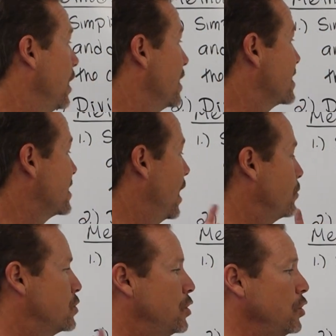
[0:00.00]

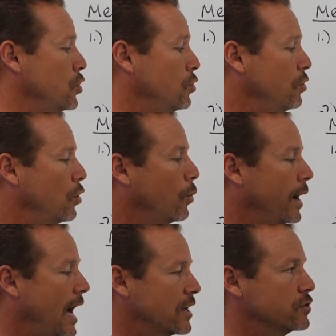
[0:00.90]
Step 2, we
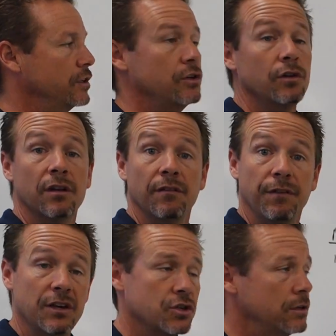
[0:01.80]
actually do the
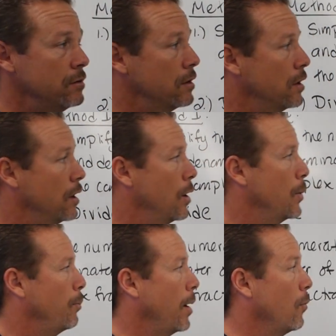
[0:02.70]
division
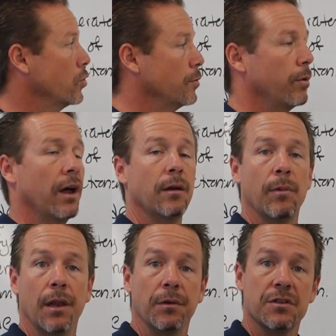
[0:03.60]
by multiplying
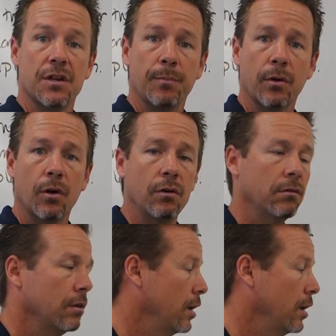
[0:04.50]
by the reciprocal.